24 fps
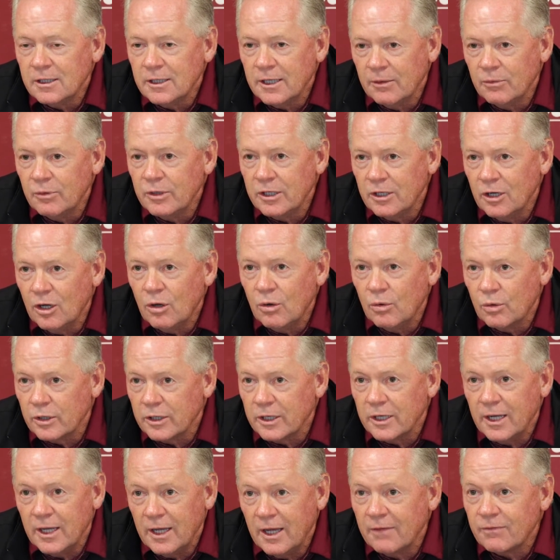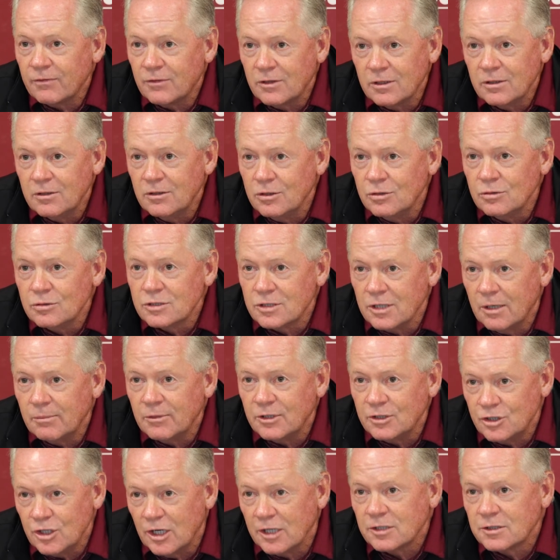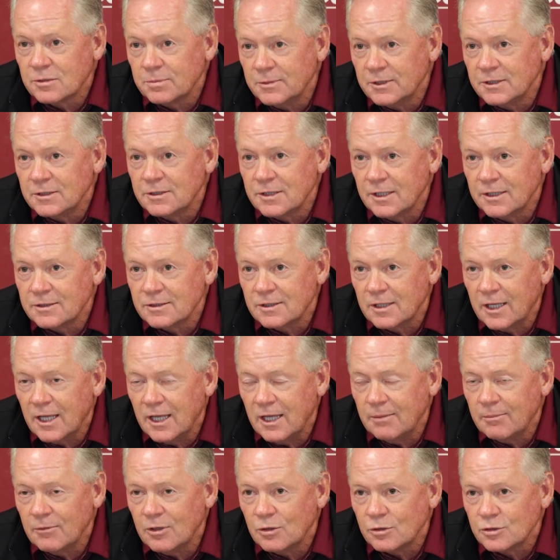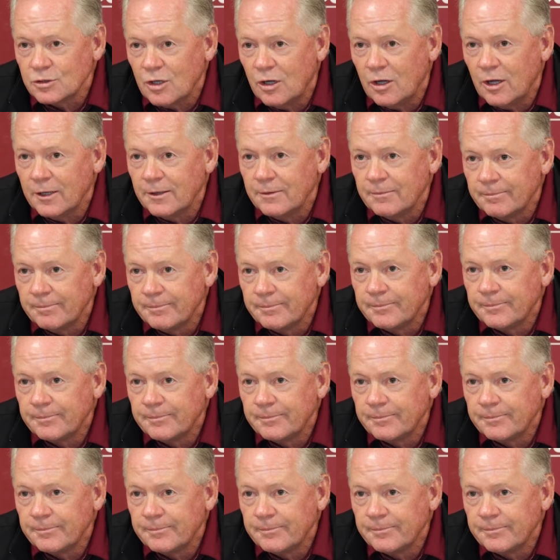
And we know we're going to have to do some adjustments as the game goes on.